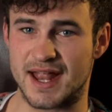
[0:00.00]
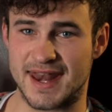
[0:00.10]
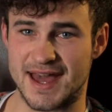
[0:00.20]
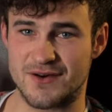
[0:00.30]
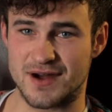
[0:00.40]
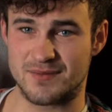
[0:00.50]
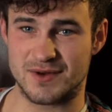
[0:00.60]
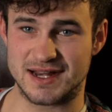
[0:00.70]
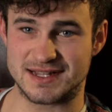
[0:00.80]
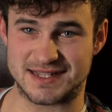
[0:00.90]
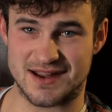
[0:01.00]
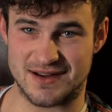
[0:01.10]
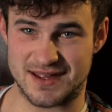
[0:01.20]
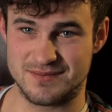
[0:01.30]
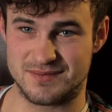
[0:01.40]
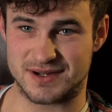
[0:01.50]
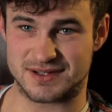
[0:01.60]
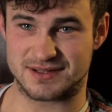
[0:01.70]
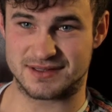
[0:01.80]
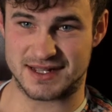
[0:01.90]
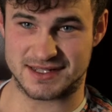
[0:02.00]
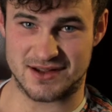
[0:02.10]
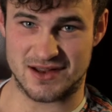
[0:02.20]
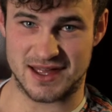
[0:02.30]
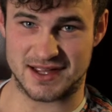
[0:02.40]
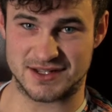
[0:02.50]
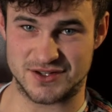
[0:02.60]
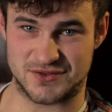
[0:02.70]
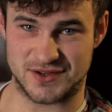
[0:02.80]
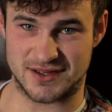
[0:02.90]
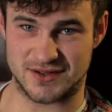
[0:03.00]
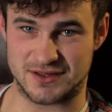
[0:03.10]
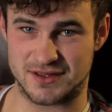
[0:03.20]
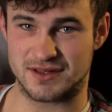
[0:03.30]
And now I'm really sorry, but that's all I can do for you.